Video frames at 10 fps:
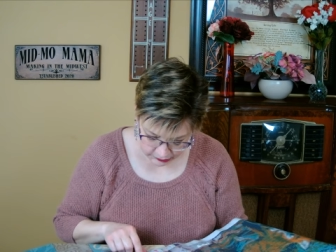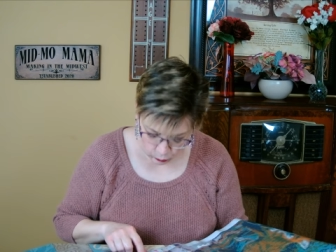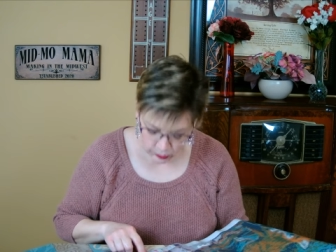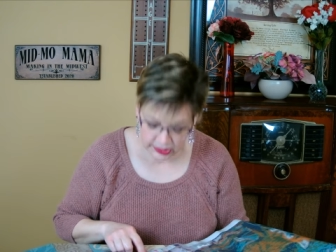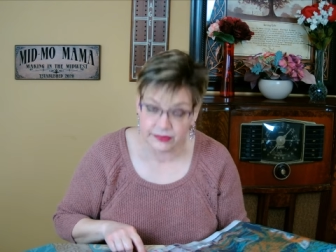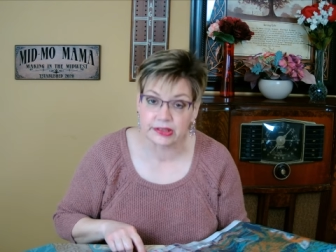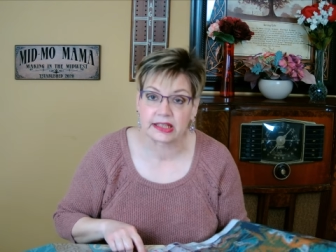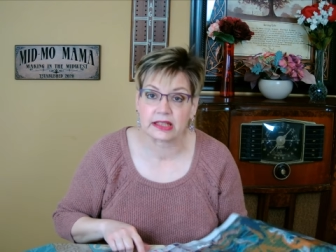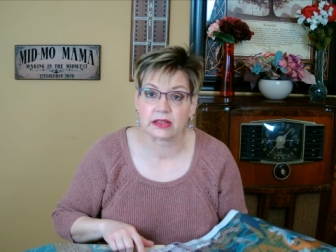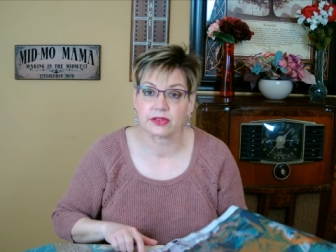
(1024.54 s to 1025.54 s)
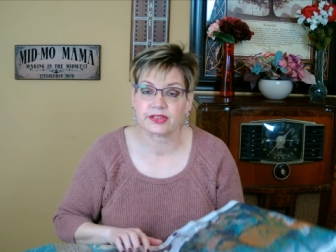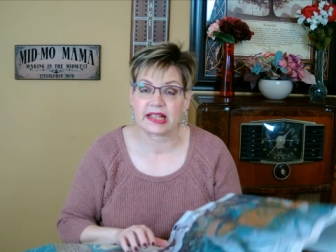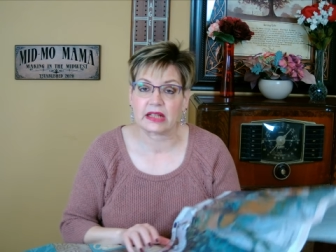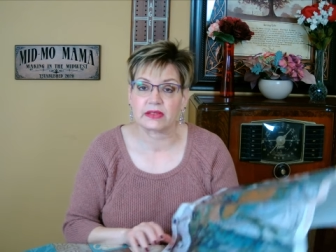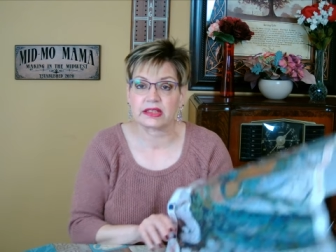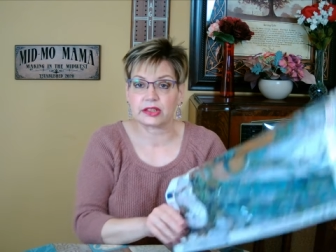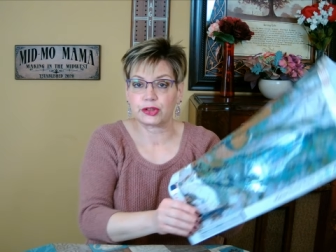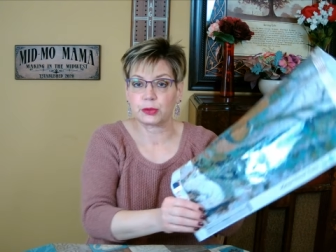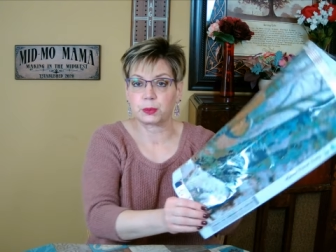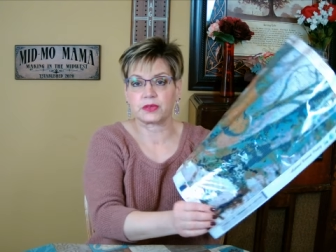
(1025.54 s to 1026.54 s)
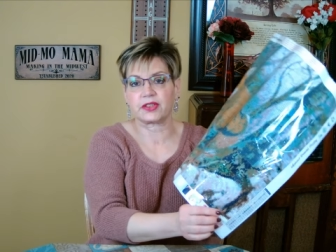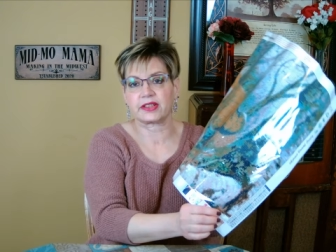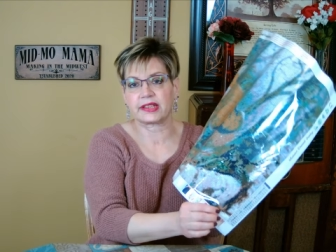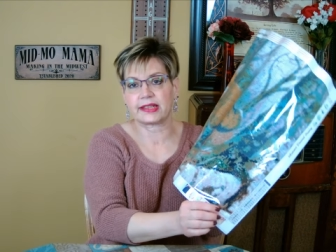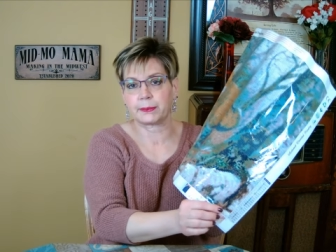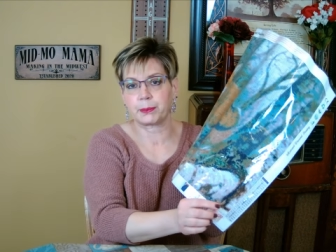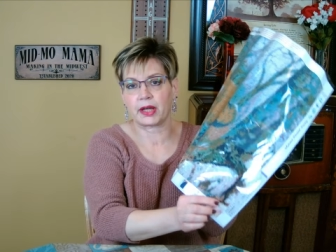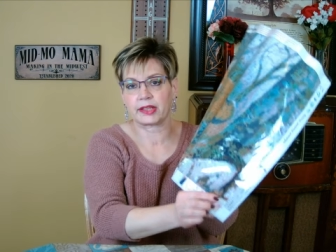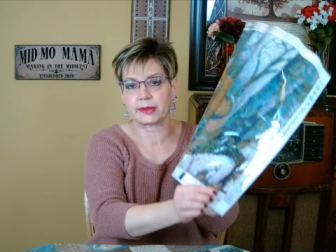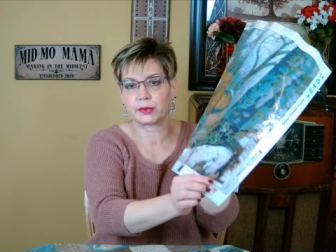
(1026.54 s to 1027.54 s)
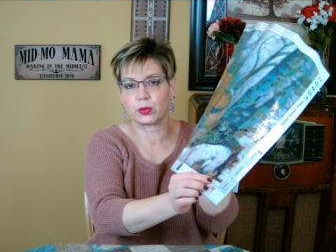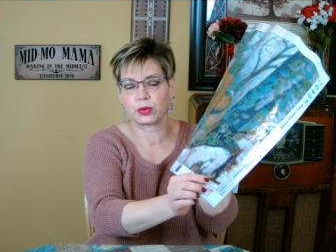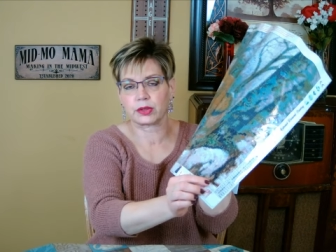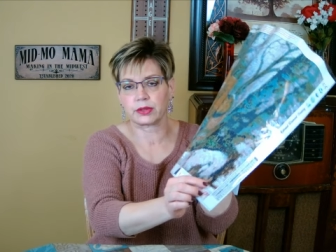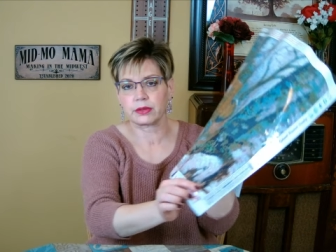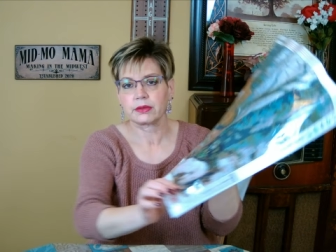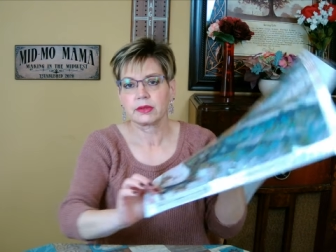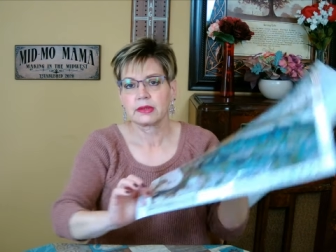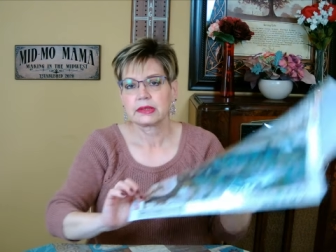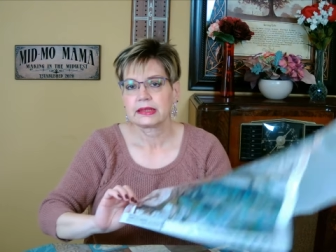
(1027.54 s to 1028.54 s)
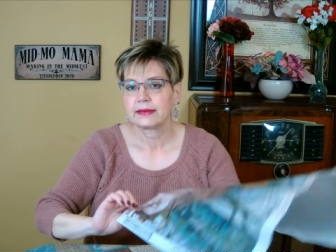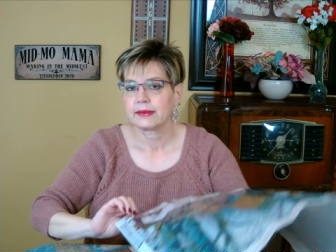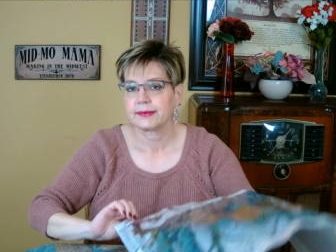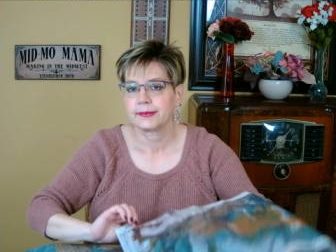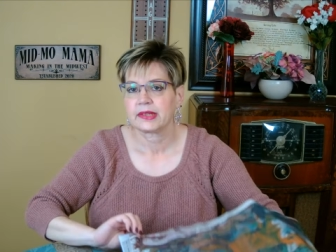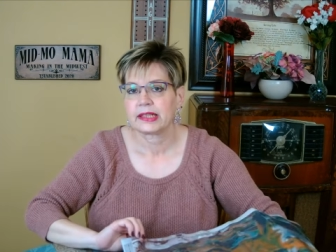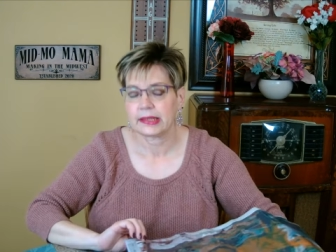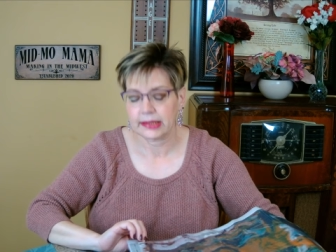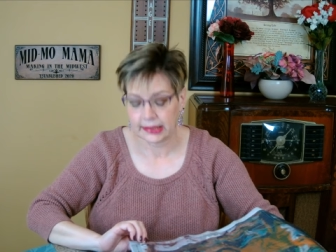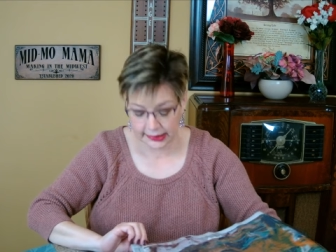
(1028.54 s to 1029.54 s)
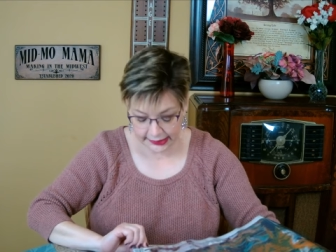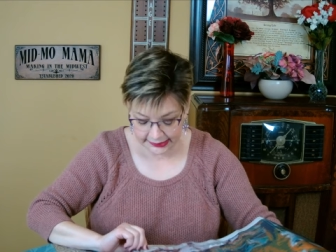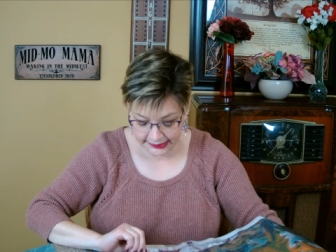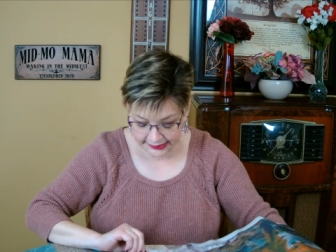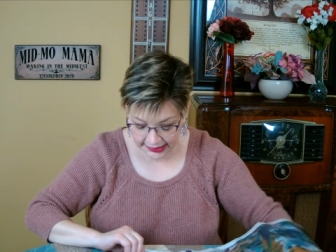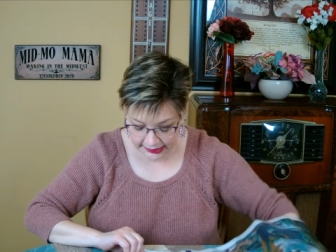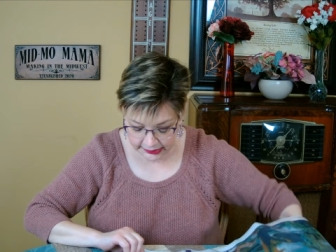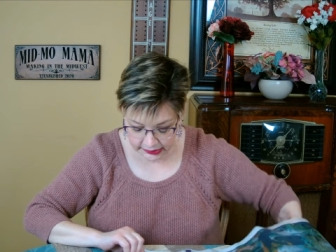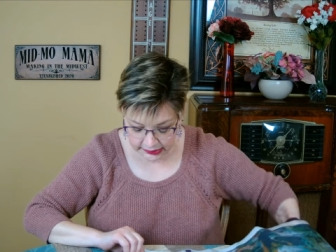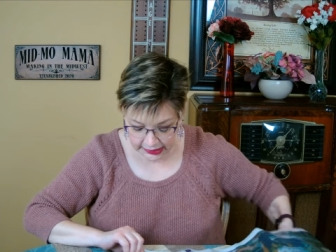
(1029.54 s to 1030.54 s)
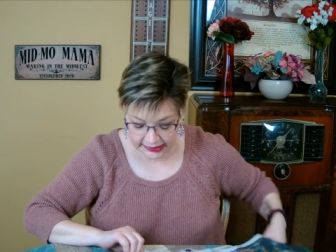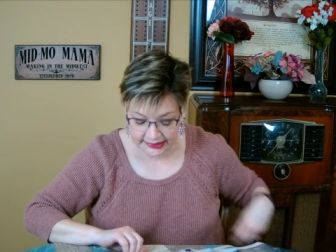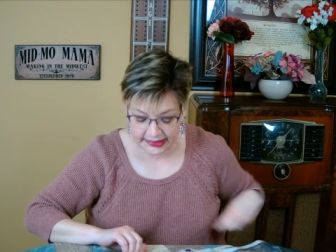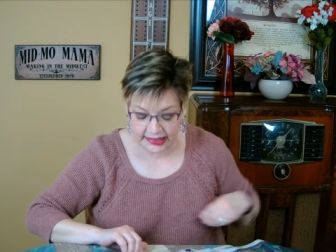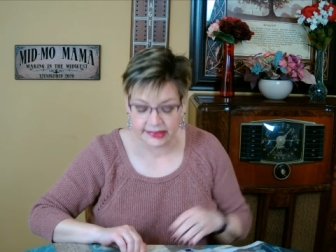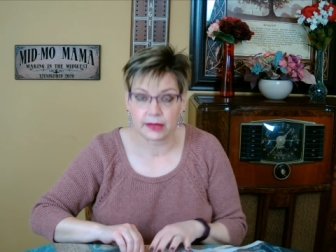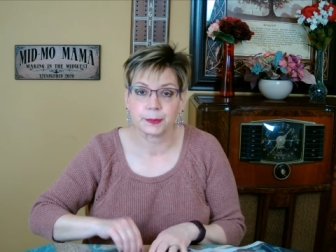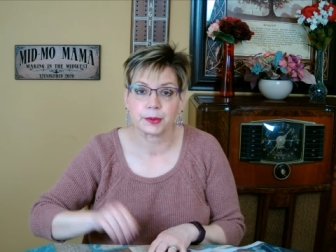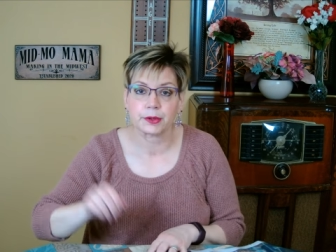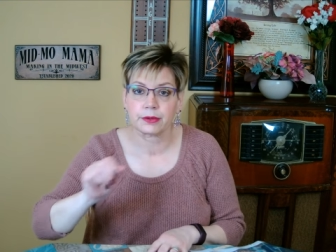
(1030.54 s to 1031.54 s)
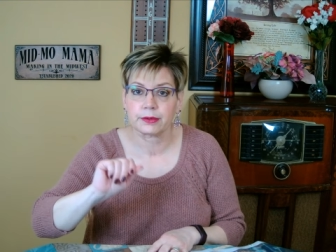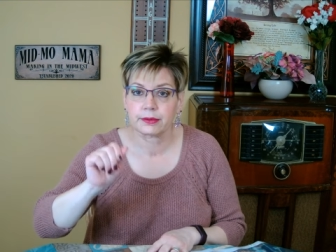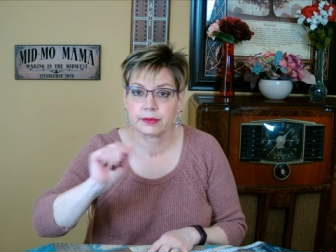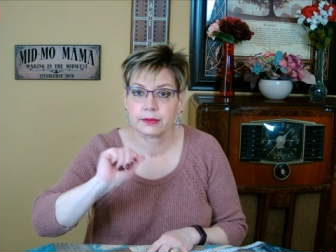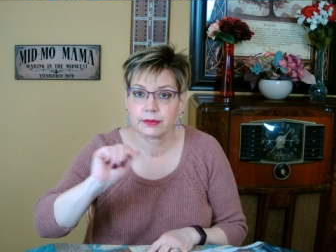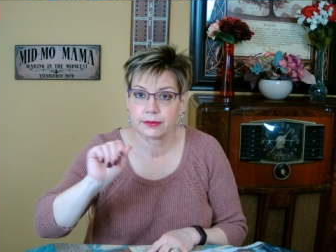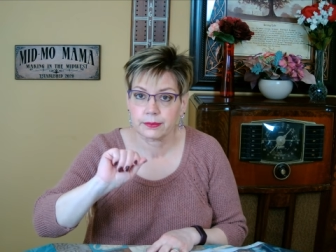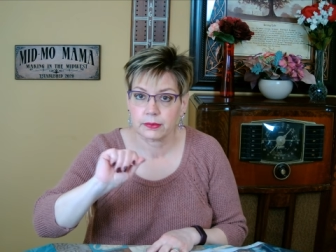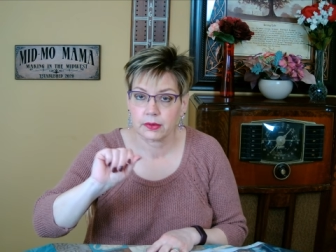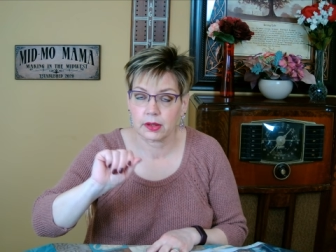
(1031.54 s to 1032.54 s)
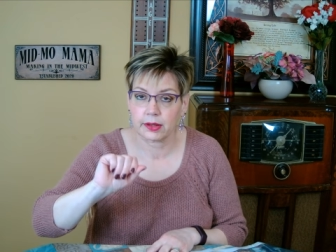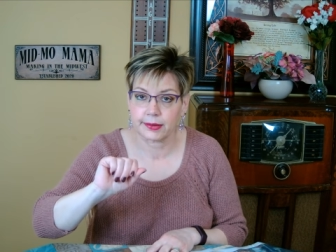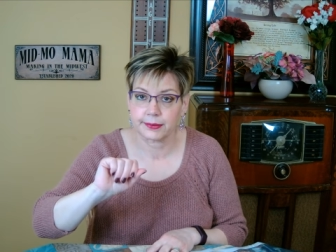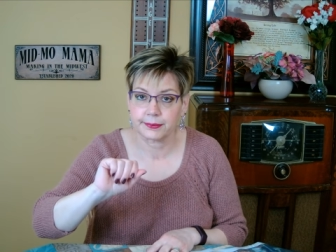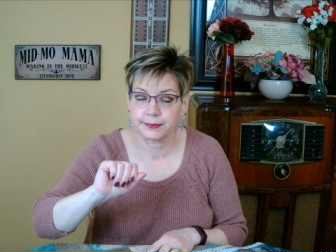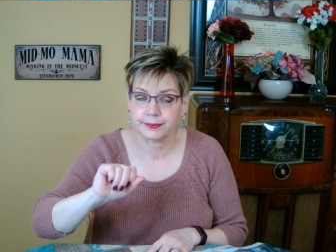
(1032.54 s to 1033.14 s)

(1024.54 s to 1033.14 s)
whatever colors down in the super very bottom corner and I get that I get that number um,